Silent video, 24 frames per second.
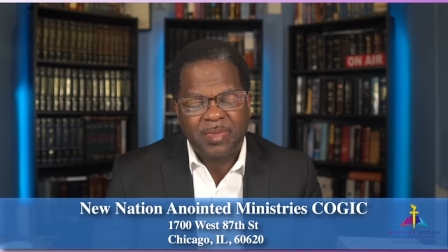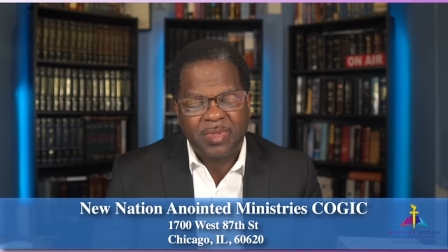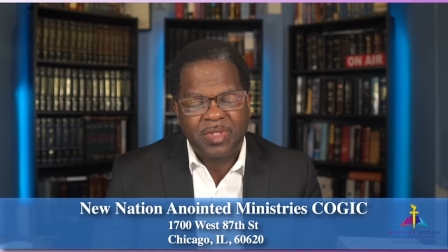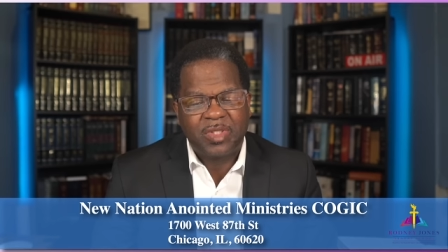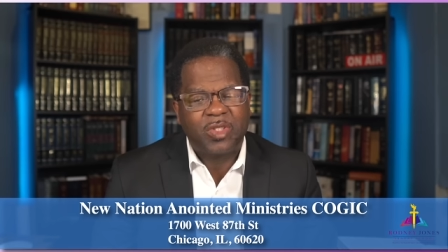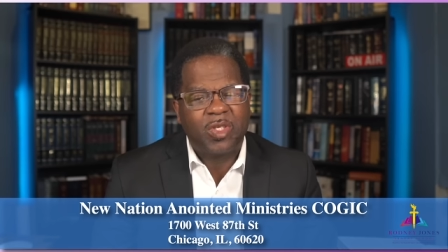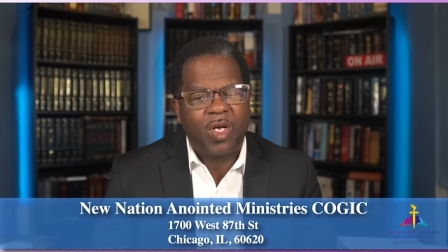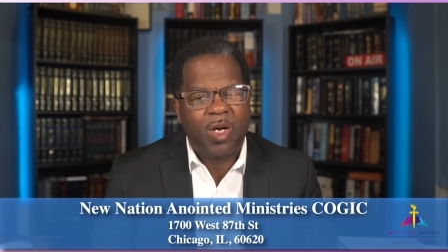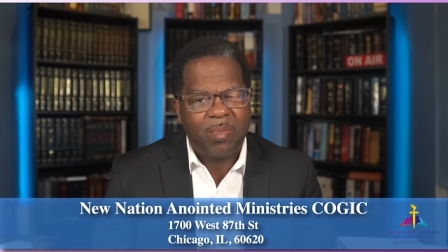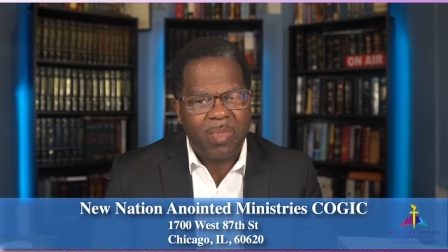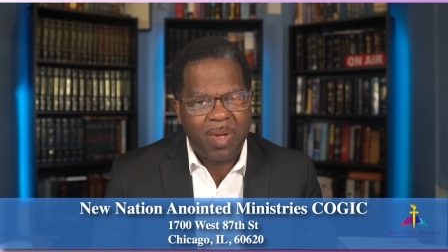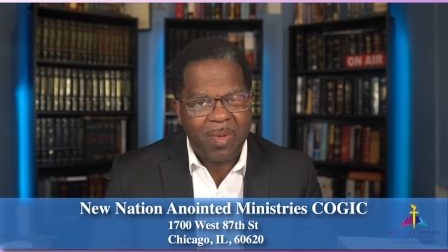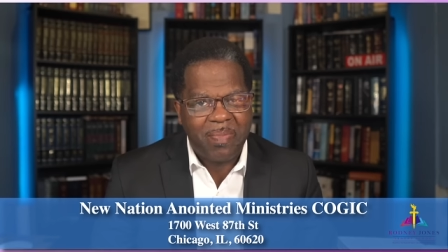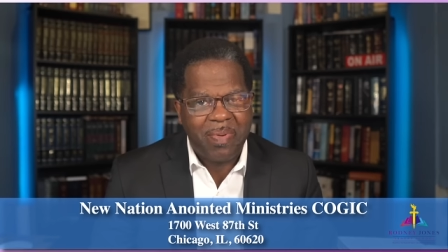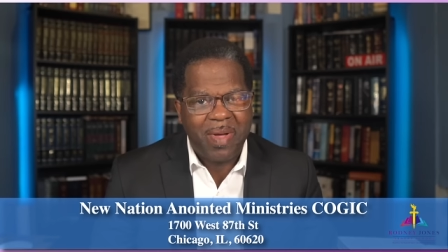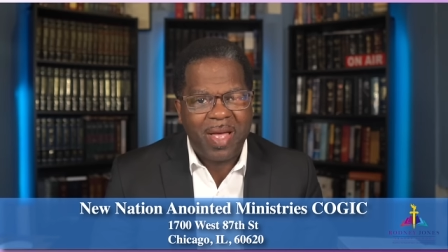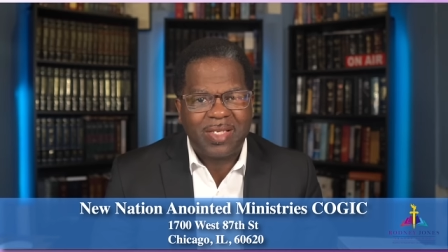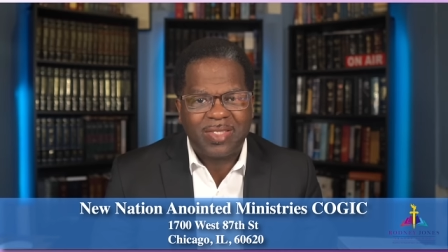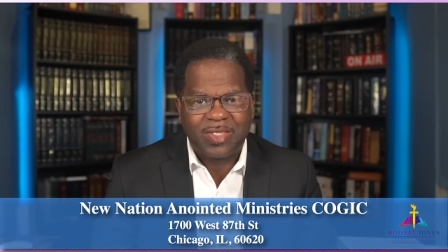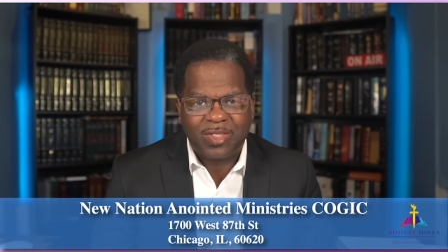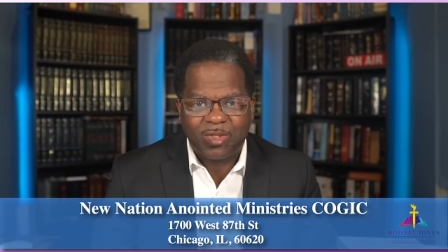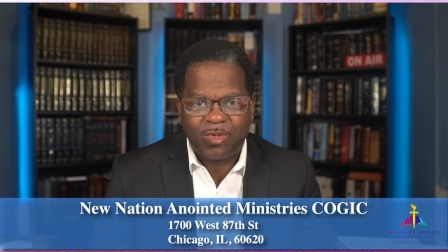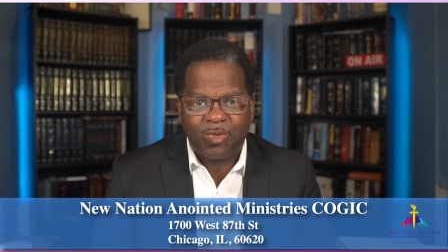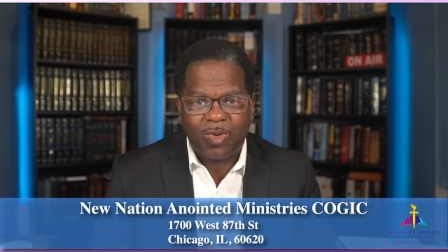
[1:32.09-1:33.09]
It's taught by
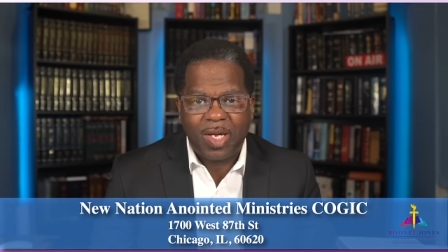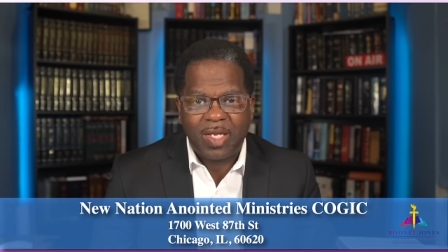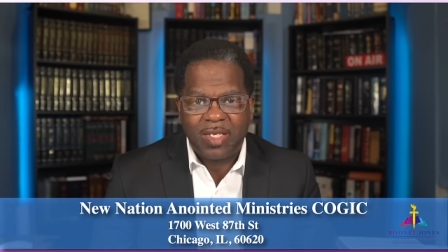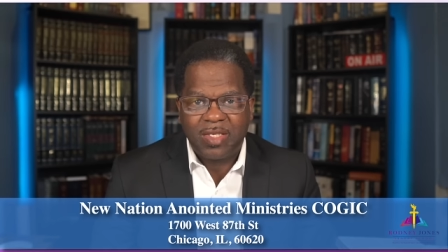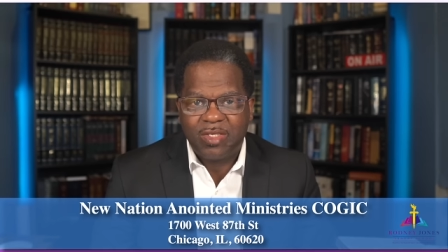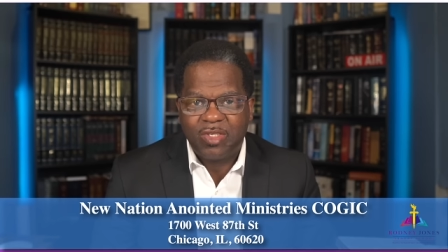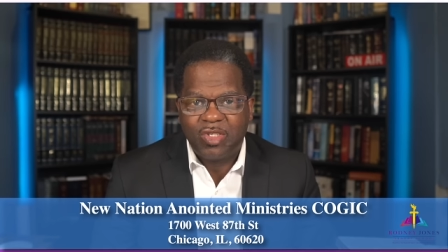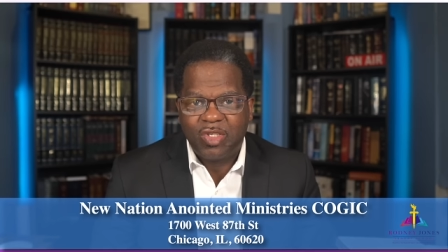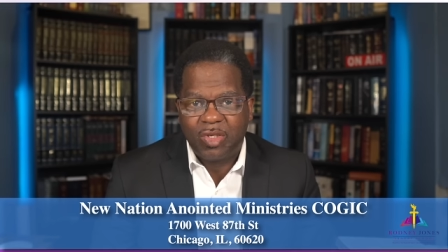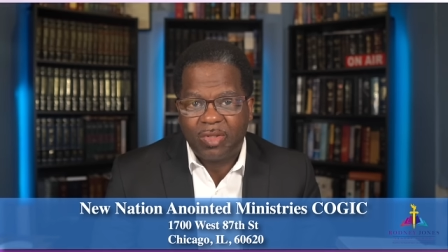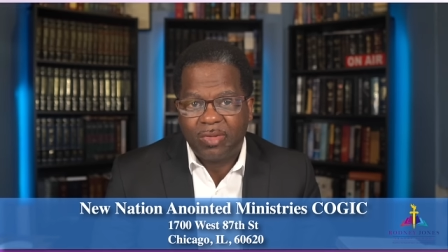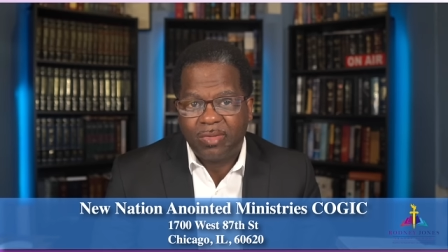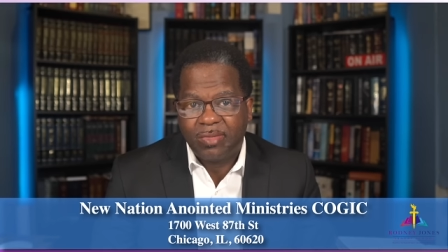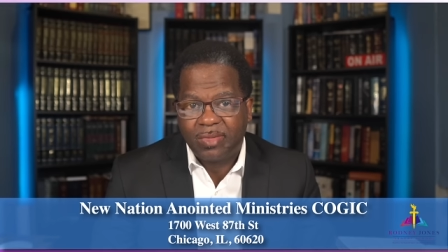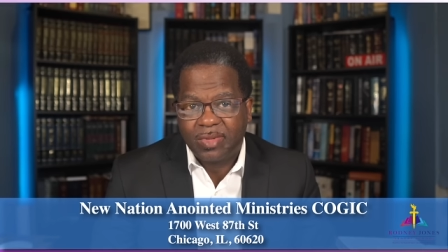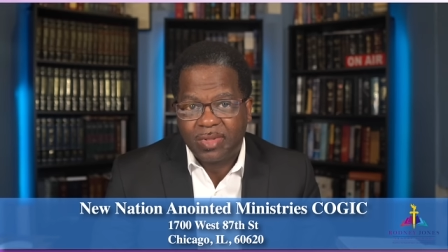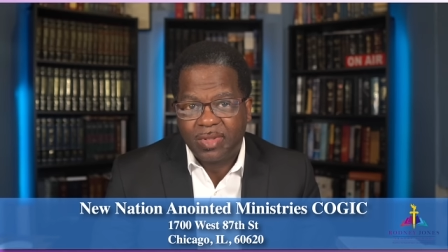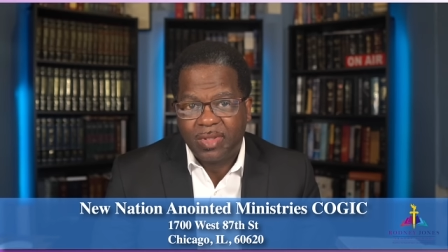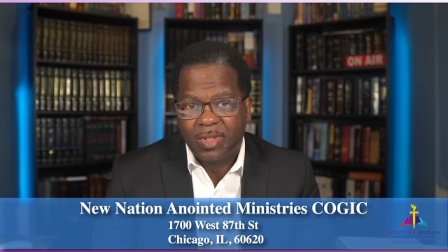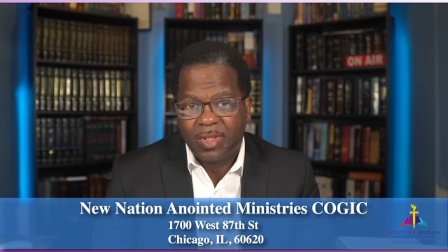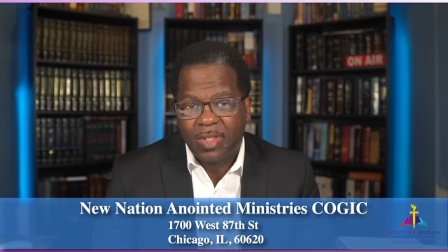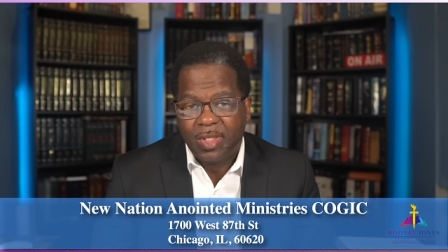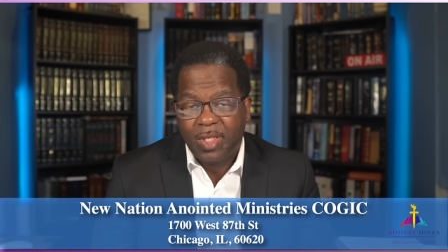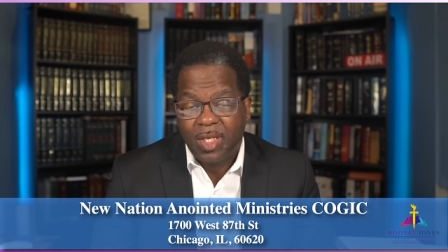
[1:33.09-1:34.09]
Pastor Rodney
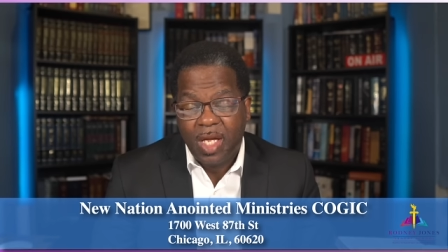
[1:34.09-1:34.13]
Jones.